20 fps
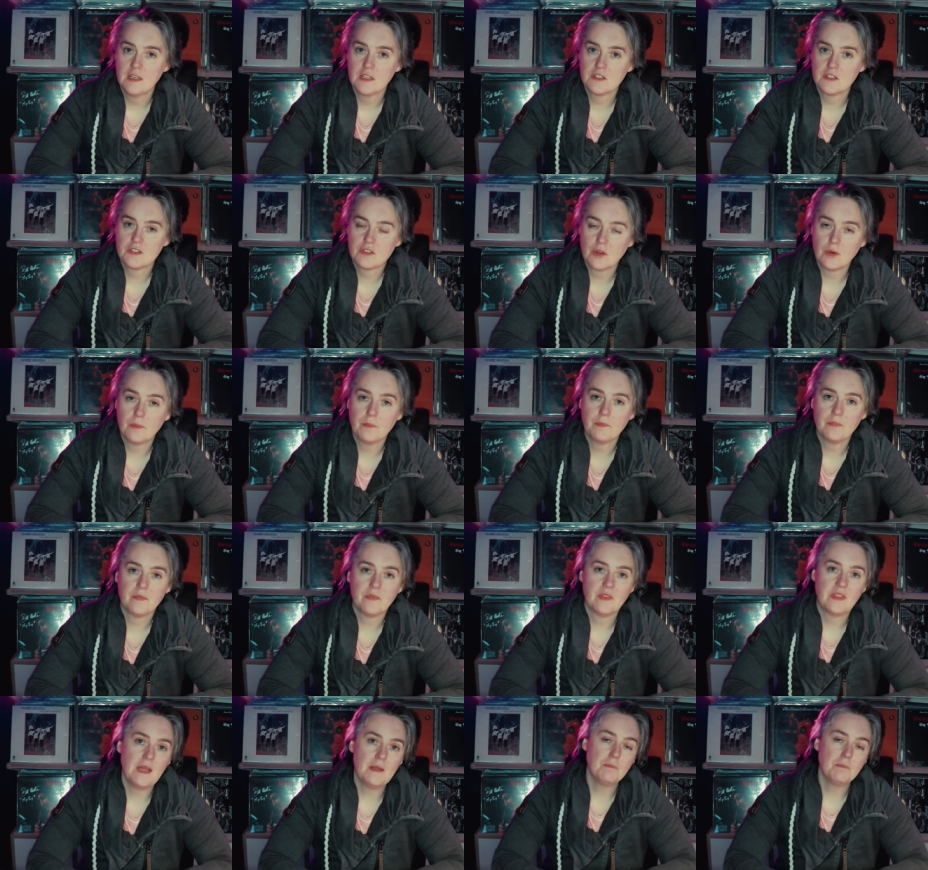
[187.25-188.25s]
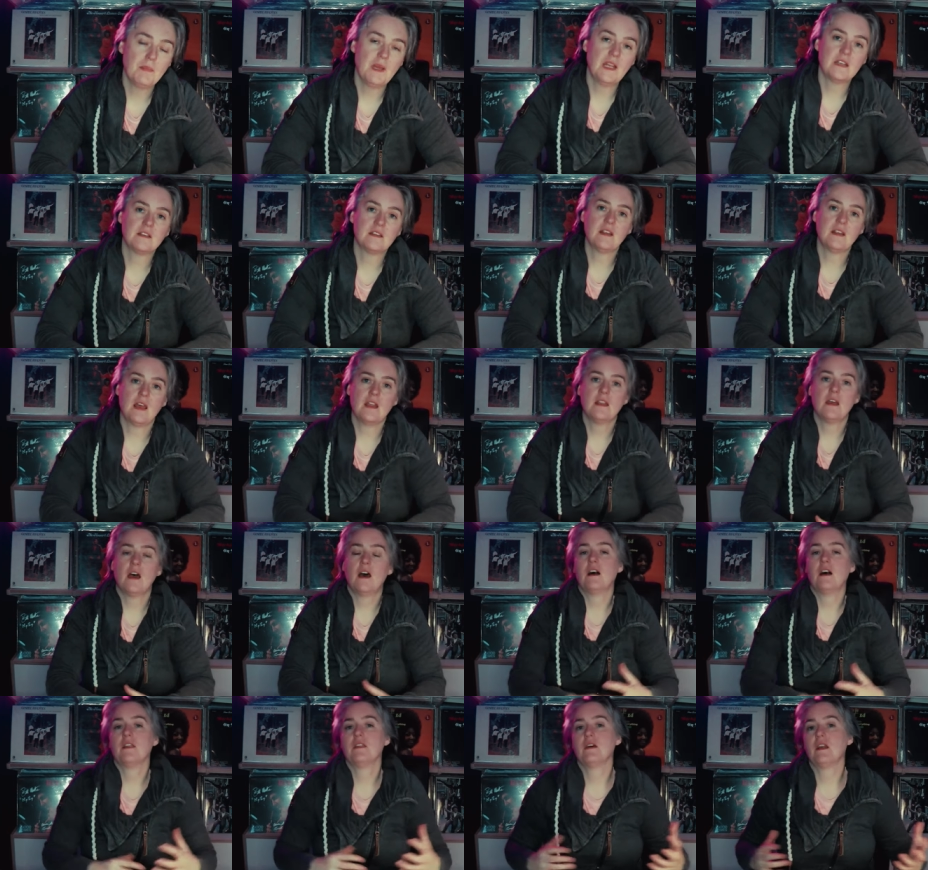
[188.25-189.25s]
So that meant that
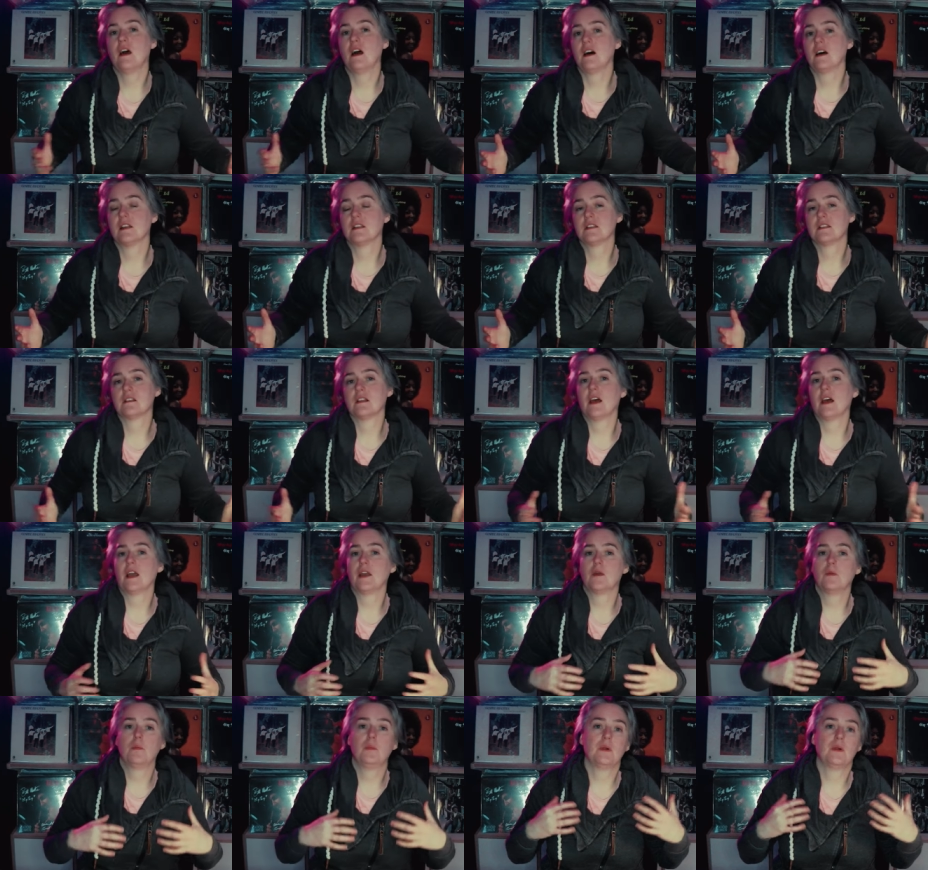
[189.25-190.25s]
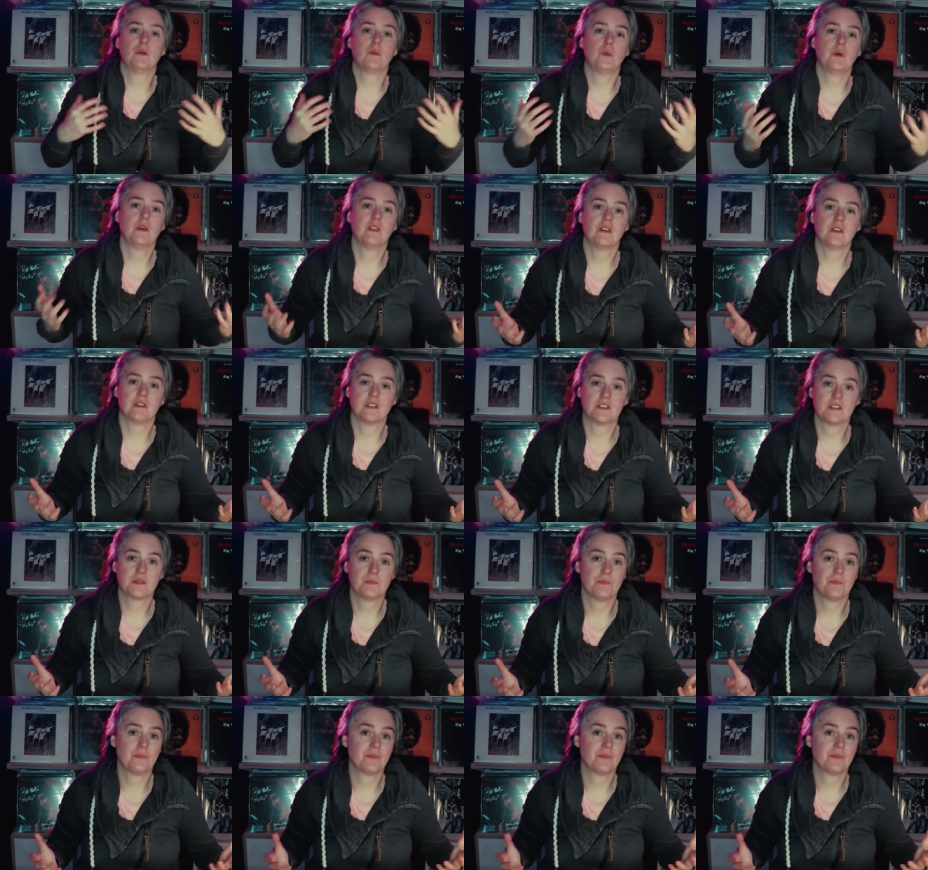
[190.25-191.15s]
other artists like Bill Withers